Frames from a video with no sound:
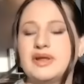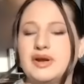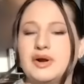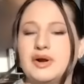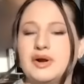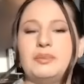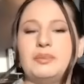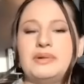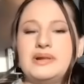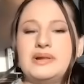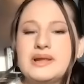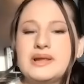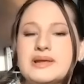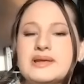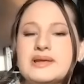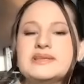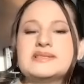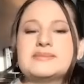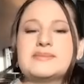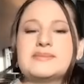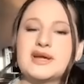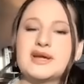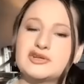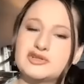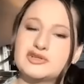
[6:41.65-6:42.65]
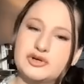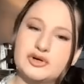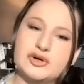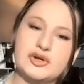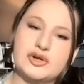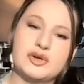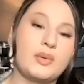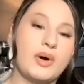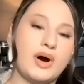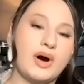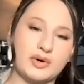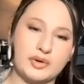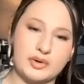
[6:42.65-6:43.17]
you know, please make sure
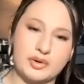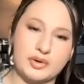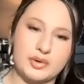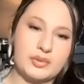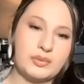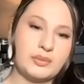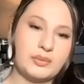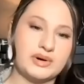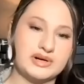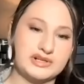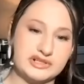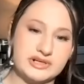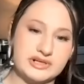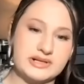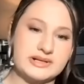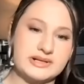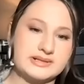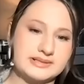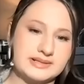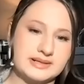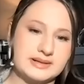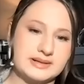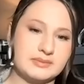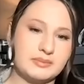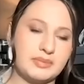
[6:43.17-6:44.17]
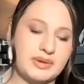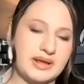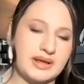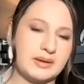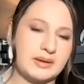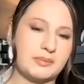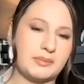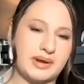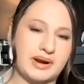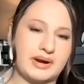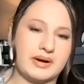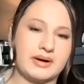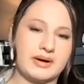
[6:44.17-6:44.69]
you honor her wishes in
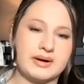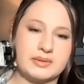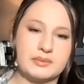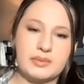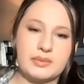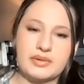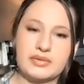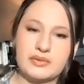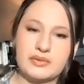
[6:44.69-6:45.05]
being buried